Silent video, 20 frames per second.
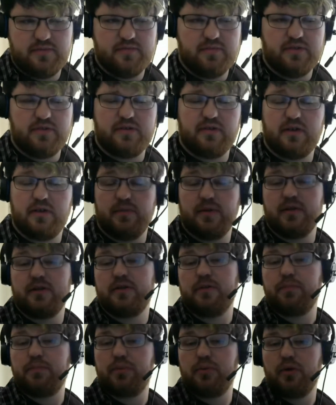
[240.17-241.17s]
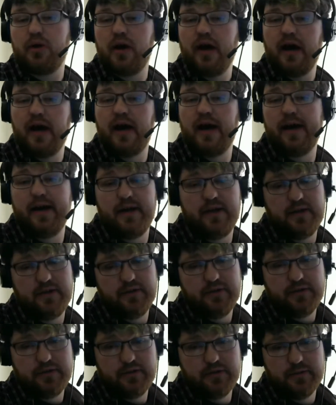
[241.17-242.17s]
It's going to be a
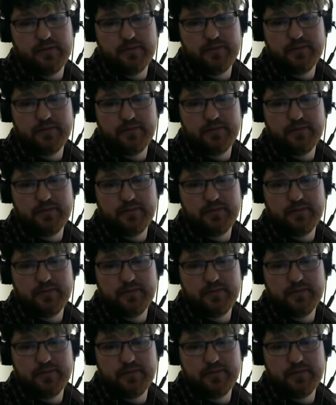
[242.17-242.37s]
surprise.